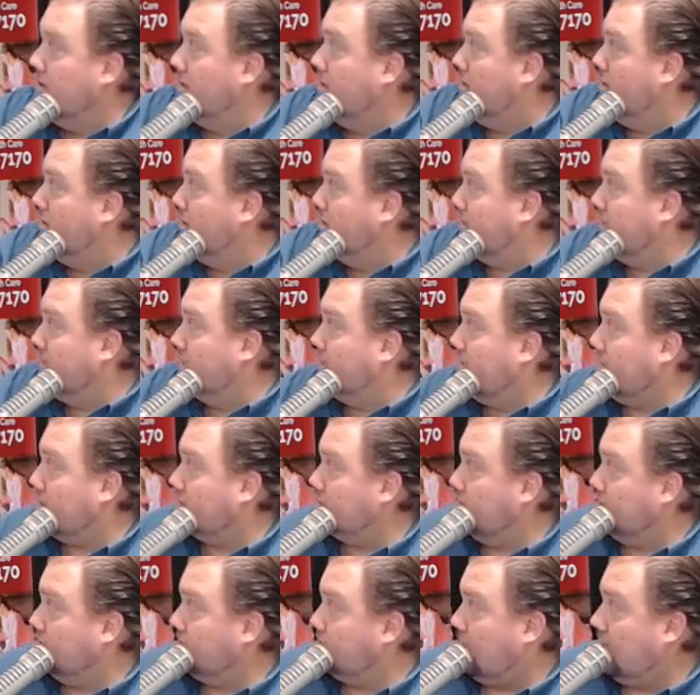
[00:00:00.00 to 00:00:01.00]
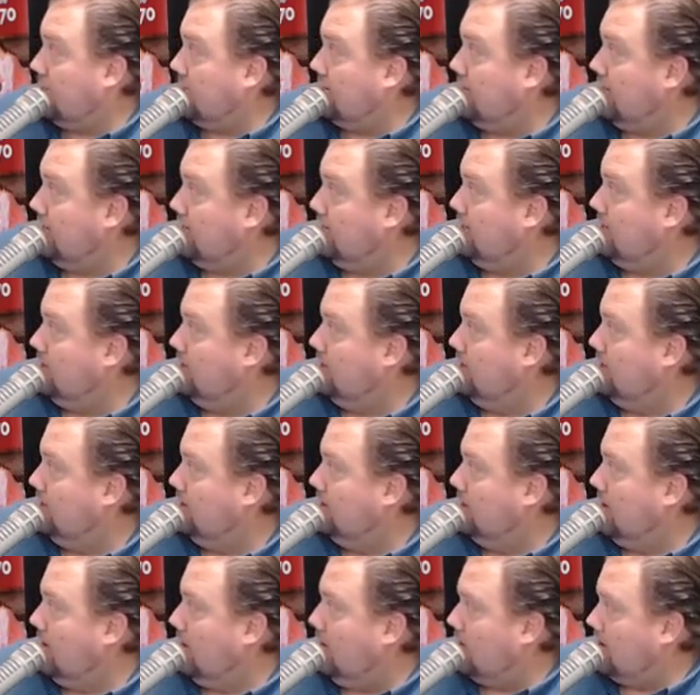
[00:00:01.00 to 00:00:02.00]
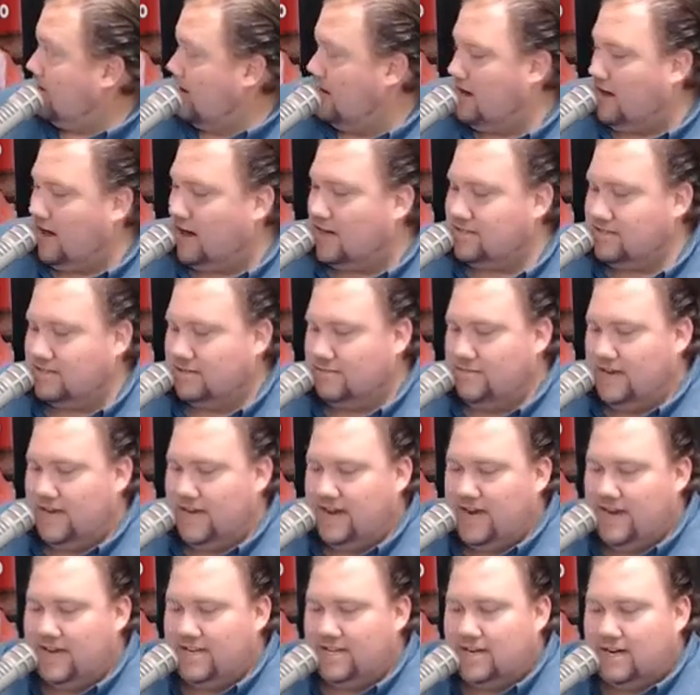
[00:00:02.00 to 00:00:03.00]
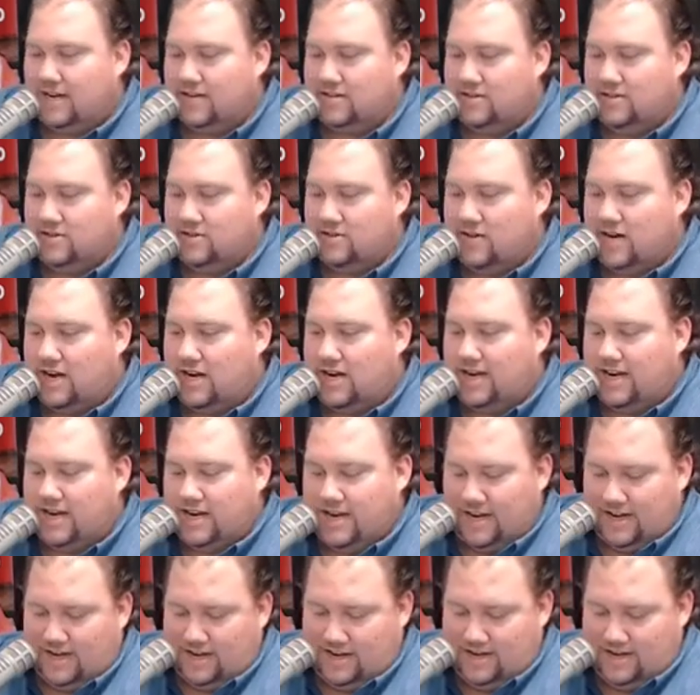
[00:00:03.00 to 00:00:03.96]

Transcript: Is that Dr. Andrade? Okay, awesome. Hey, Dr. Andrade.